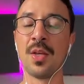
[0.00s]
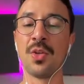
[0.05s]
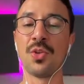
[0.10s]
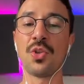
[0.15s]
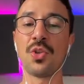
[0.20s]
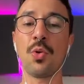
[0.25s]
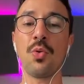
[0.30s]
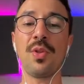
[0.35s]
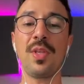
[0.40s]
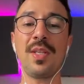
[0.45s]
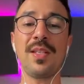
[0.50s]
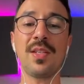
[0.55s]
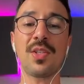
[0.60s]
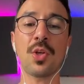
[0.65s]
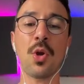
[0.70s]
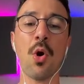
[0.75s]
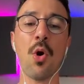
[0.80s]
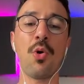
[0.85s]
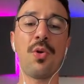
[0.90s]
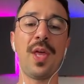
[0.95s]
So this is
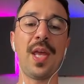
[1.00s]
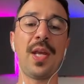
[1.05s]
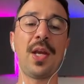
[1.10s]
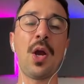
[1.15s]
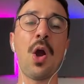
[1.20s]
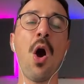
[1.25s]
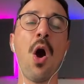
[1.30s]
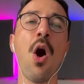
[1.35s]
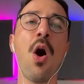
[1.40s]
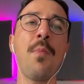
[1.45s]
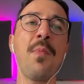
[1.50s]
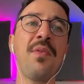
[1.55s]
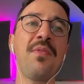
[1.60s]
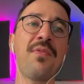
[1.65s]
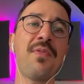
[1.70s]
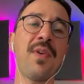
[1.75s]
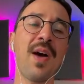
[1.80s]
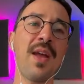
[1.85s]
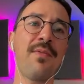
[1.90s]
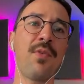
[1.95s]
called a common
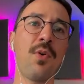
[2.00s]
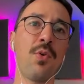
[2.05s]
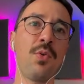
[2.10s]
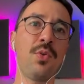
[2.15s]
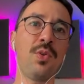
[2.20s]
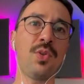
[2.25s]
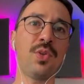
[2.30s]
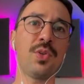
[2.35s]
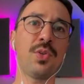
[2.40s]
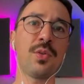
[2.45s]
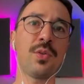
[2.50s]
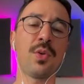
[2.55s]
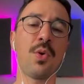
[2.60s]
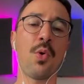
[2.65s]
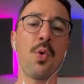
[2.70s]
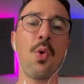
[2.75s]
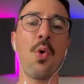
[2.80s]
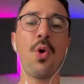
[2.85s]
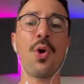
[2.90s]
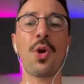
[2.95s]
5 volts
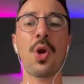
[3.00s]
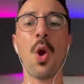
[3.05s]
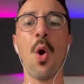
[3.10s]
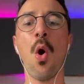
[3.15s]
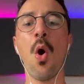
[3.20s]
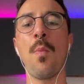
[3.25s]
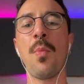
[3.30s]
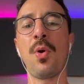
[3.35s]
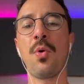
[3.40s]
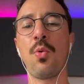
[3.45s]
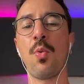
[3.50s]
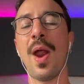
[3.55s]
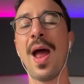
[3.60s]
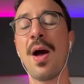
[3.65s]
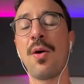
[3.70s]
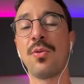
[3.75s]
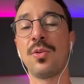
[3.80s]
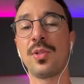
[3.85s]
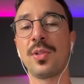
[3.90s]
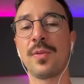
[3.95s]
or common
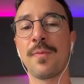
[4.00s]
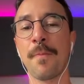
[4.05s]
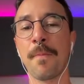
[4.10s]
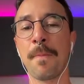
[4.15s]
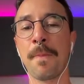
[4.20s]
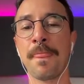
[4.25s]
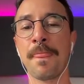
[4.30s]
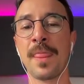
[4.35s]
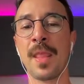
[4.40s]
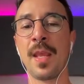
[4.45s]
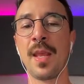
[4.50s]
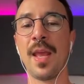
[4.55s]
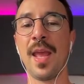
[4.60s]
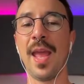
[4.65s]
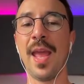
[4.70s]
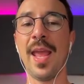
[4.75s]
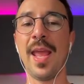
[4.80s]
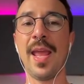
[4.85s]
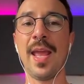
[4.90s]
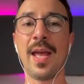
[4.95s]
ground.
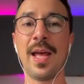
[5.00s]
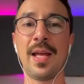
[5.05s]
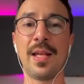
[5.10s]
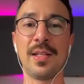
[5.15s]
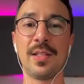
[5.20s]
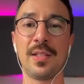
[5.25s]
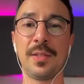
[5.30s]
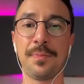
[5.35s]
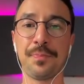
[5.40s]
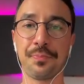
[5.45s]
And